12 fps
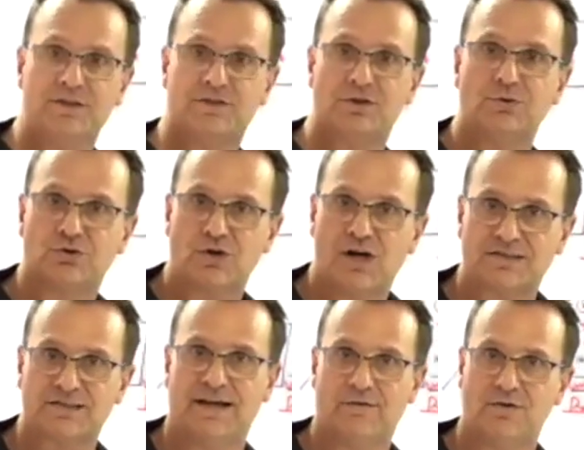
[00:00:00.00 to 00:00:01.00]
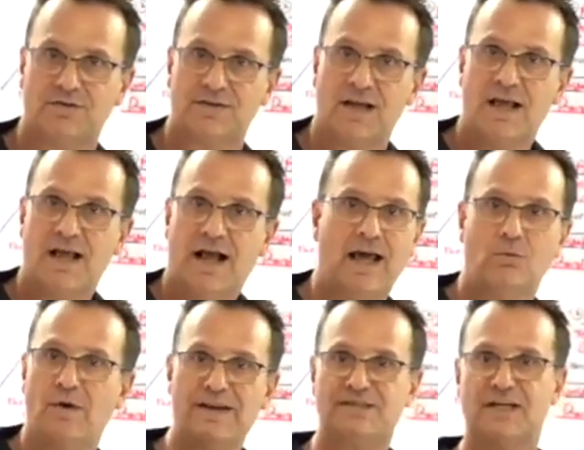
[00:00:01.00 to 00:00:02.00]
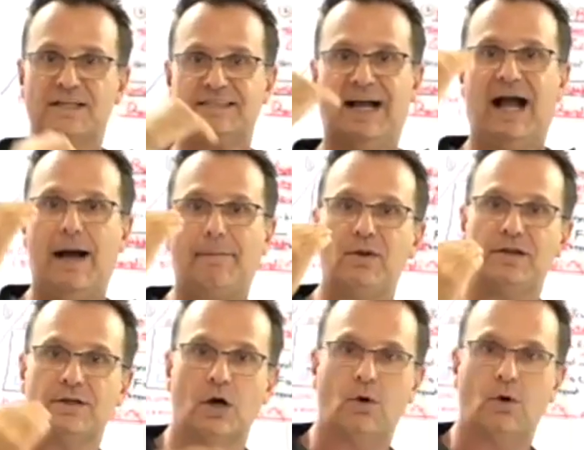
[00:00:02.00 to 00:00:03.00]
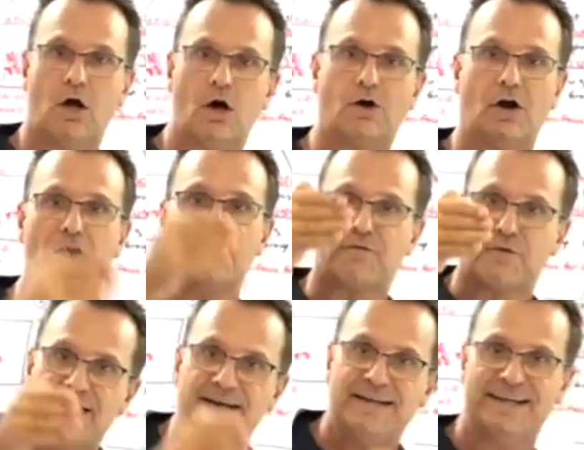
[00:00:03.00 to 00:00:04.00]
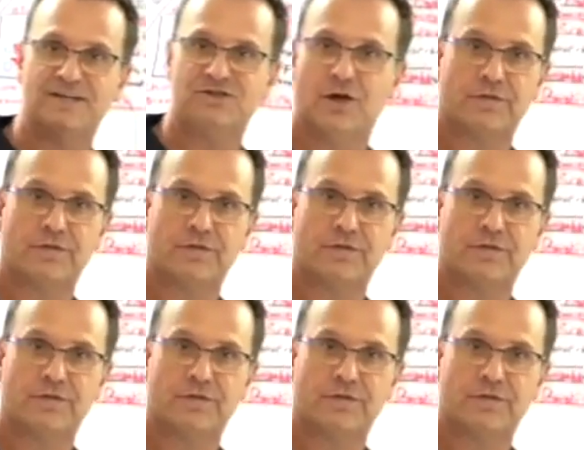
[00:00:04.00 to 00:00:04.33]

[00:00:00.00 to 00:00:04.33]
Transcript: these two trust levels, and we just happily go along unfriending each